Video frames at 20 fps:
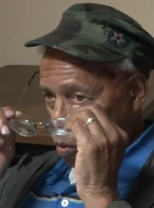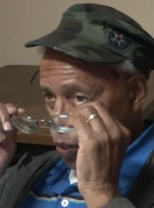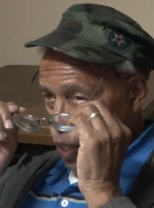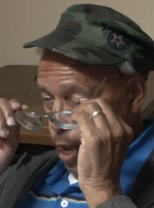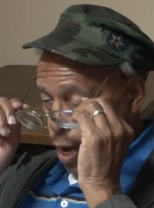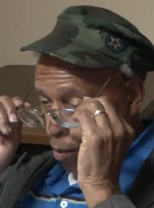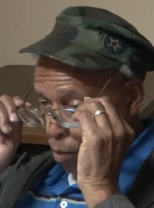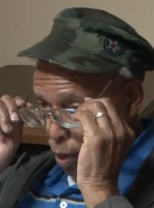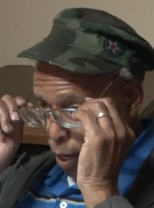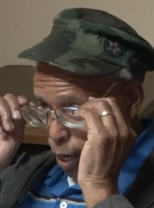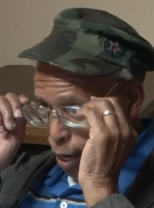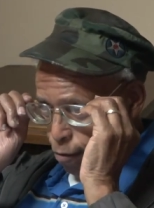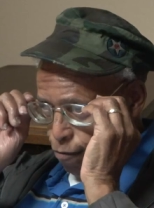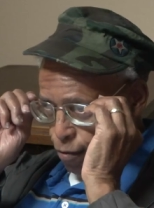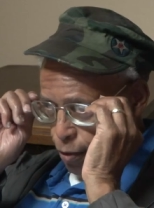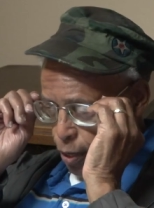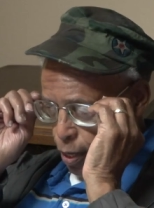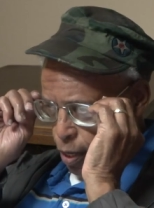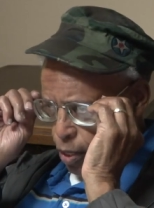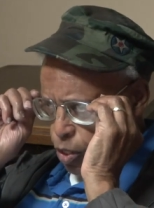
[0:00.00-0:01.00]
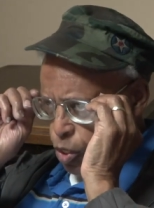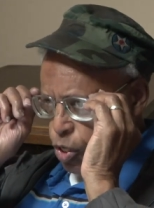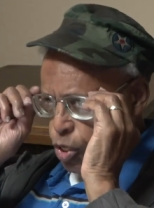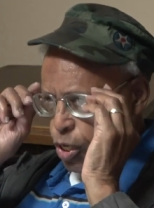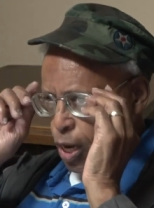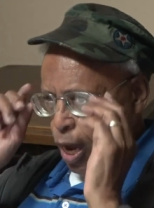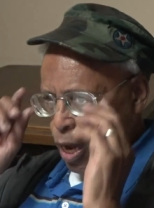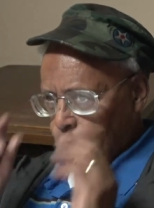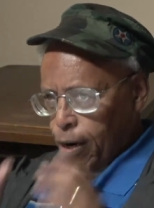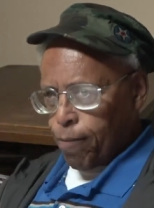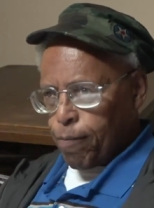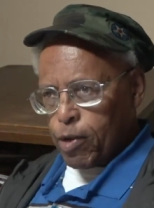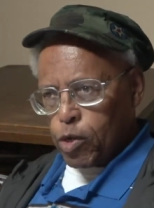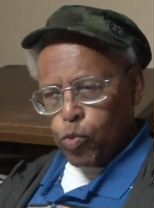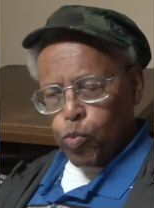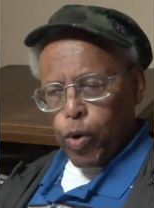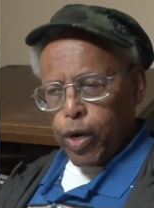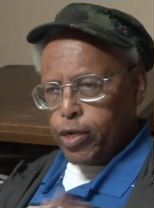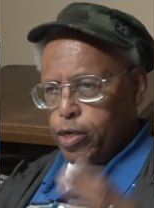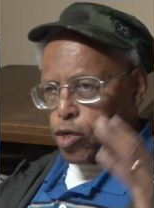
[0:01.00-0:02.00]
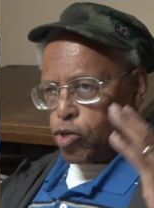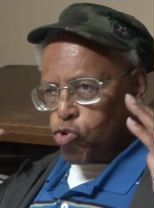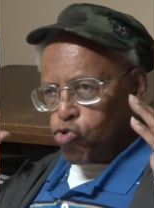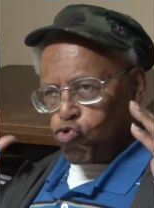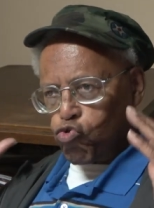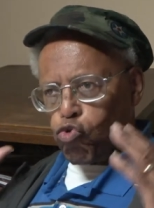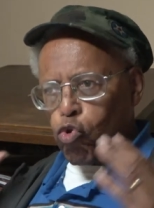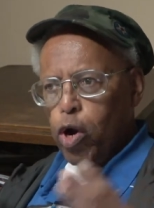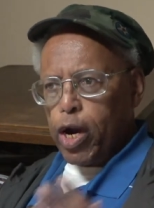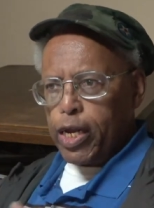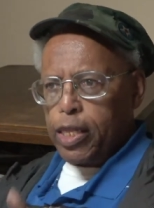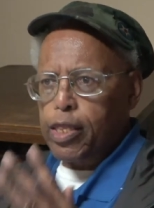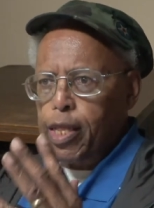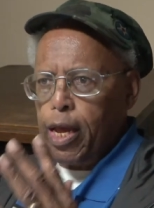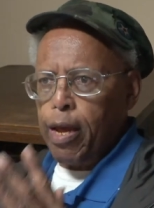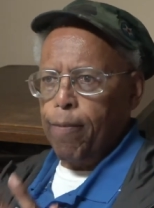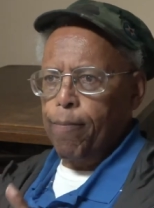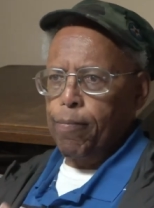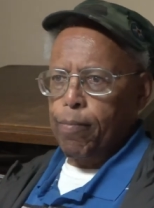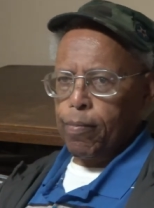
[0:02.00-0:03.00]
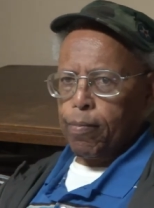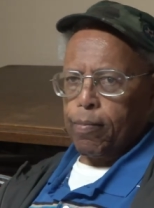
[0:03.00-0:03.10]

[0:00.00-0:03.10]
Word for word: they were living in Sodom is what destroyed them.